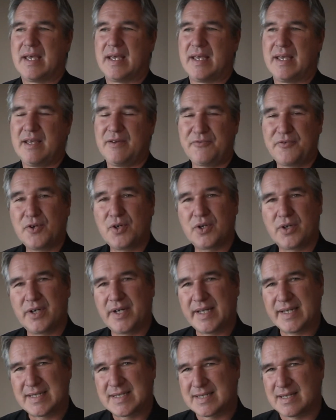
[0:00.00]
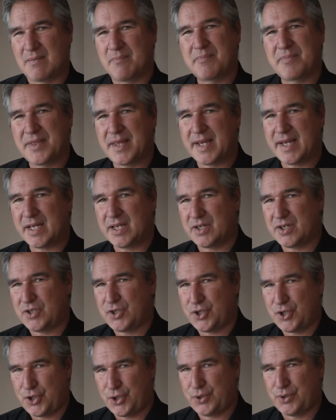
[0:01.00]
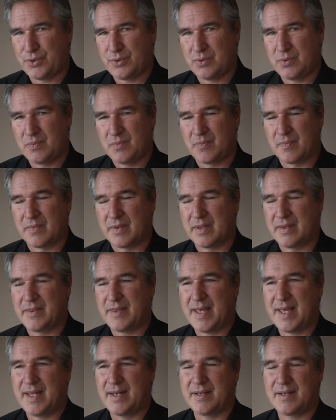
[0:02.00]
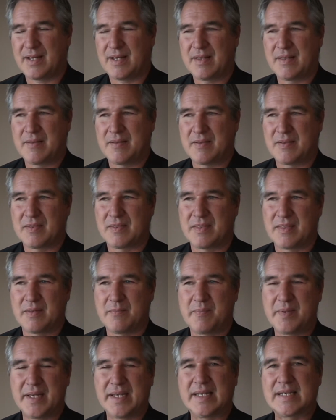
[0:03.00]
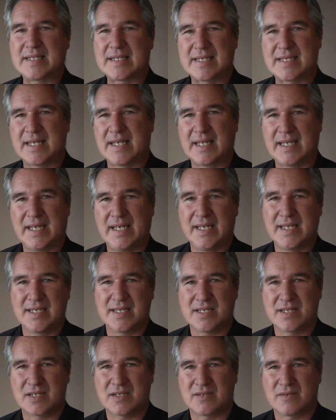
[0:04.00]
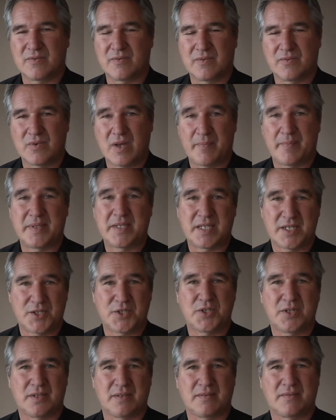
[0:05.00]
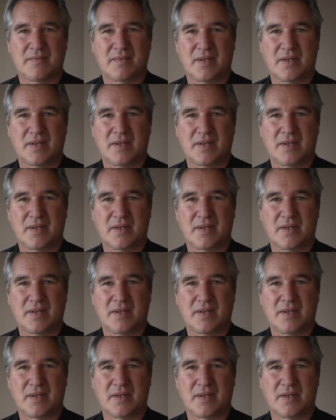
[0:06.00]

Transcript: If you're learning something new, then the biggest thing is repetition.